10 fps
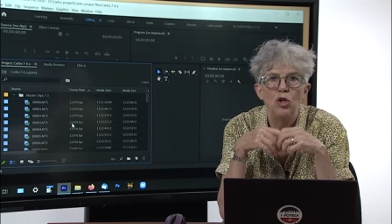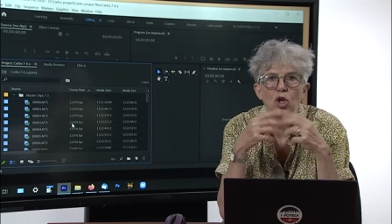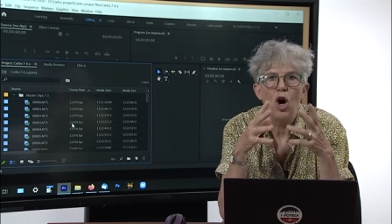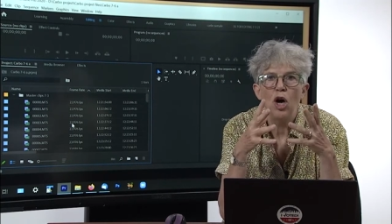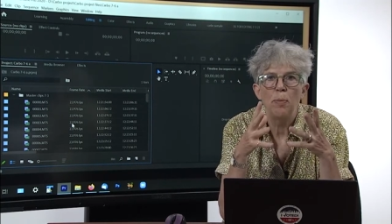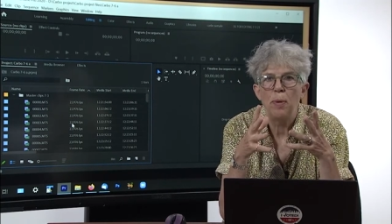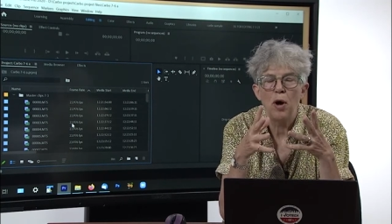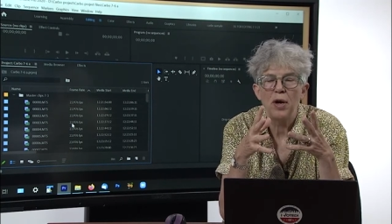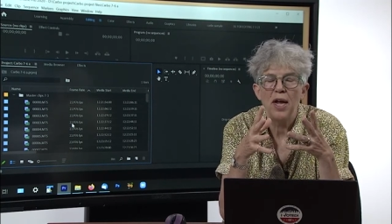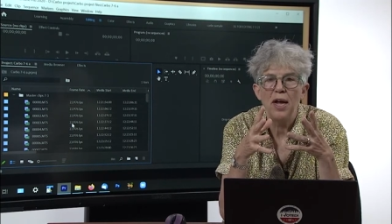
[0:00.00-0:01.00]
dog
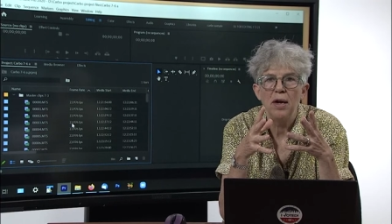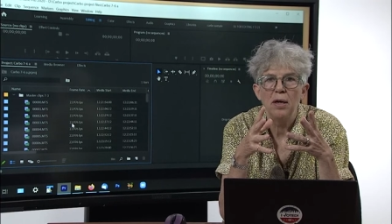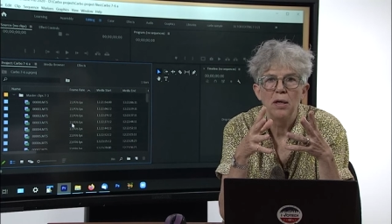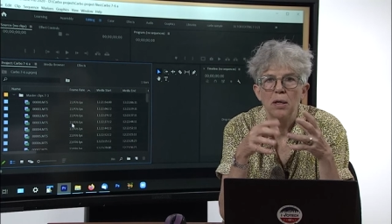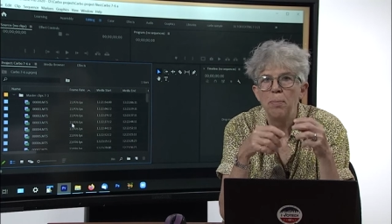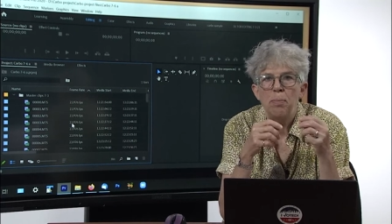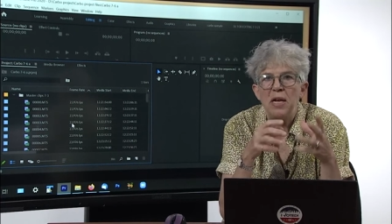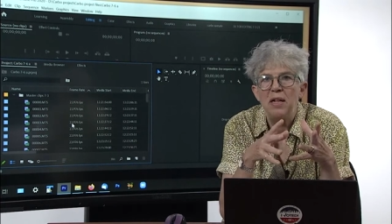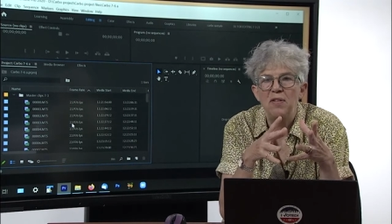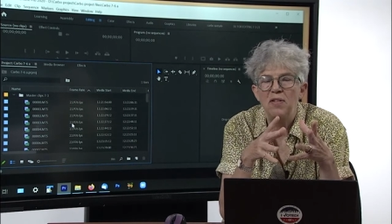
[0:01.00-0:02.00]
barking,
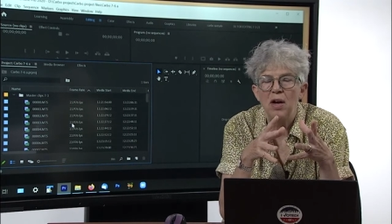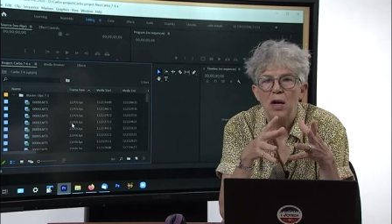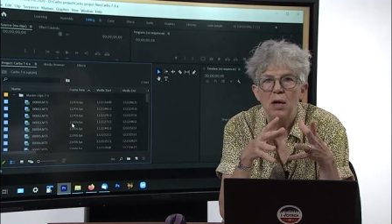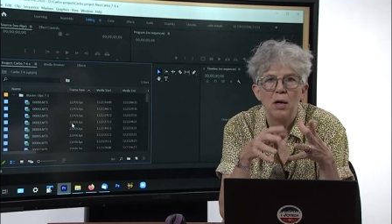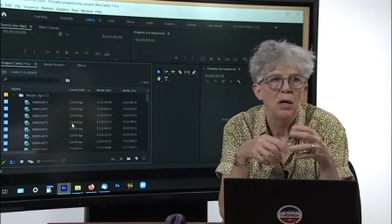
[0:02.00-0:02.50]
pizza,